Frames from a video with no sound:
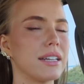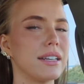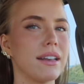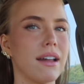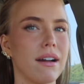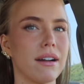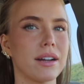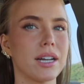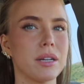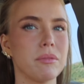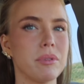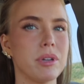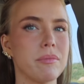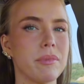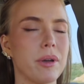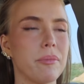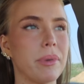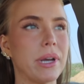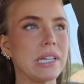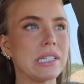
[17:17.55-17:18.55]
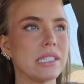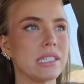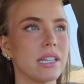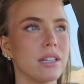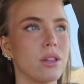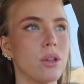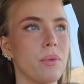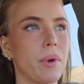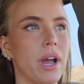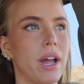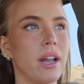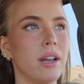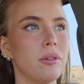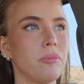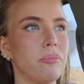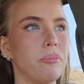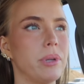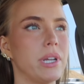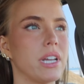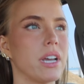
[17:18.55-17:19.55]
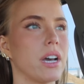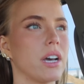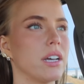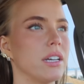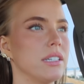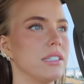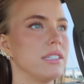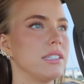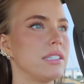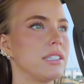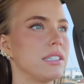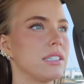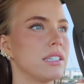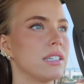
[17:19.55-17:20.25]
not gonna be my best silhouette because